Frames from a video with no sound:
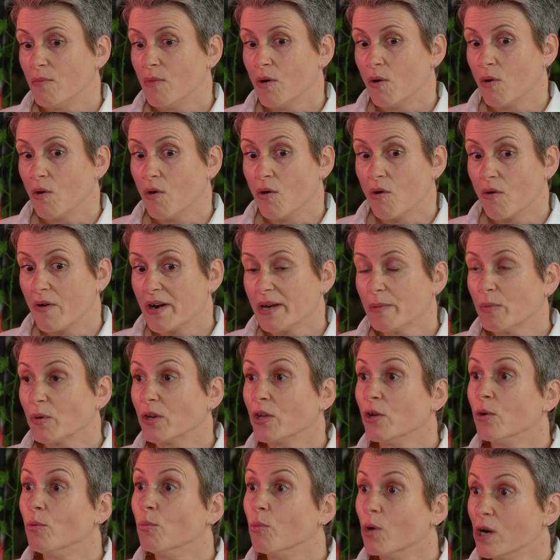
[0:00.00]
or anybody
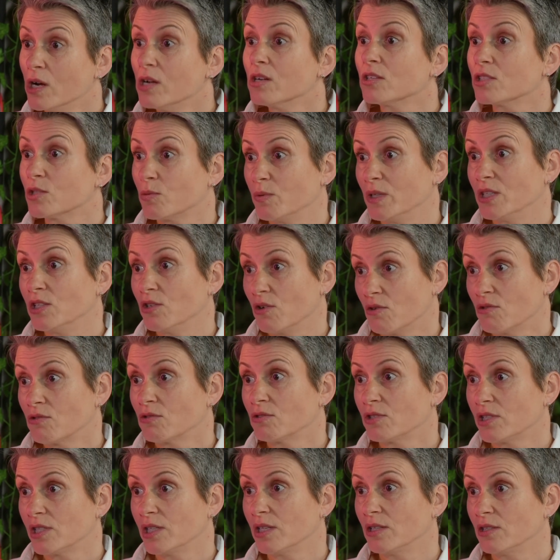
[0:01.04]
who works with
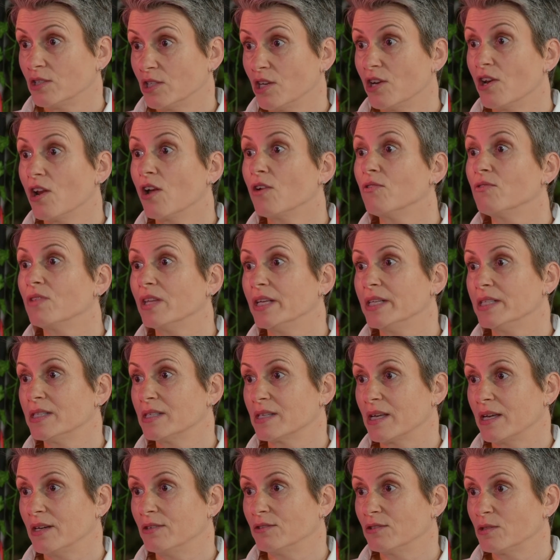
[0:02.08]
dogs to know these
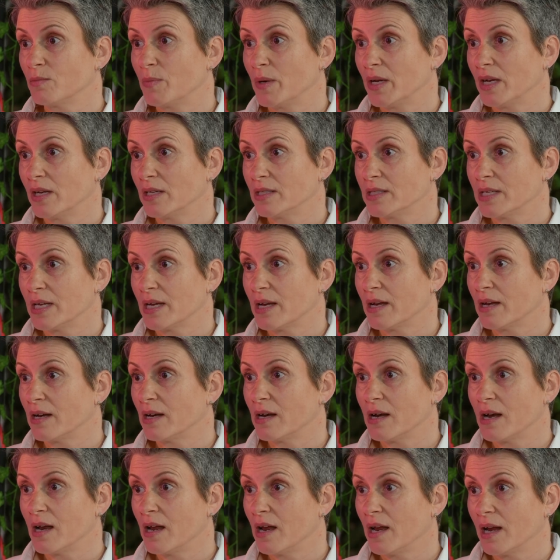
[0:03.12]
skills, because it
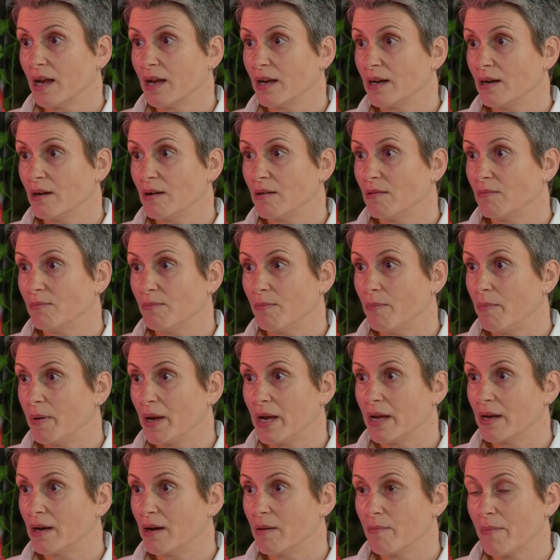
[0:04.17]
can
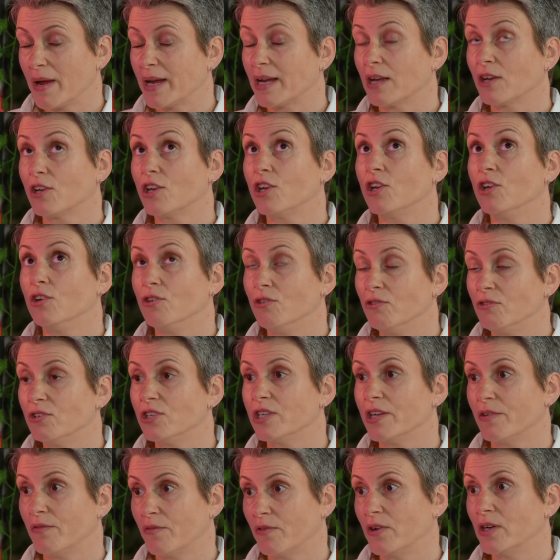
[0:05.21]
make a huge
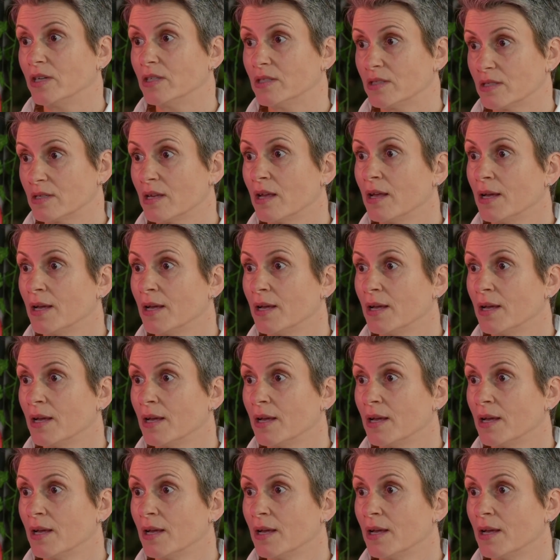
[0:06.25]
difference.